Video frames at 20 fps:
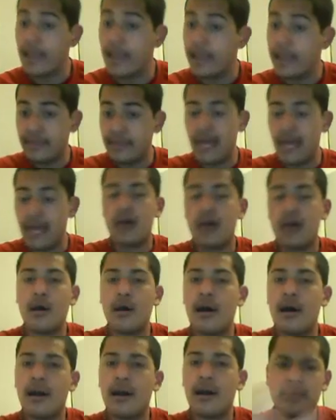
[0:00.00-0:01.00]
Now,
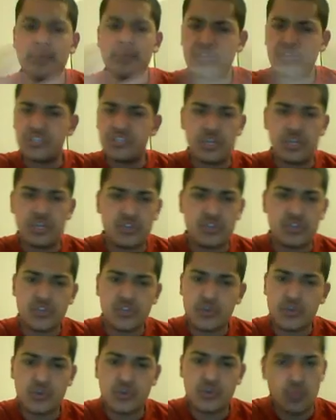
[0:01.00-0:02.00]
I'm going to share to
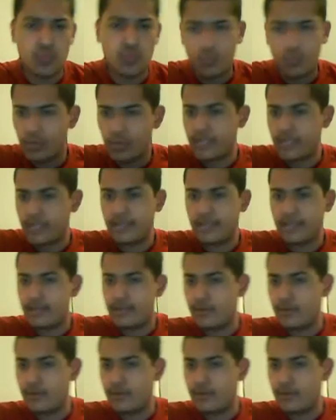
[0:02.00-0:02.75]
you what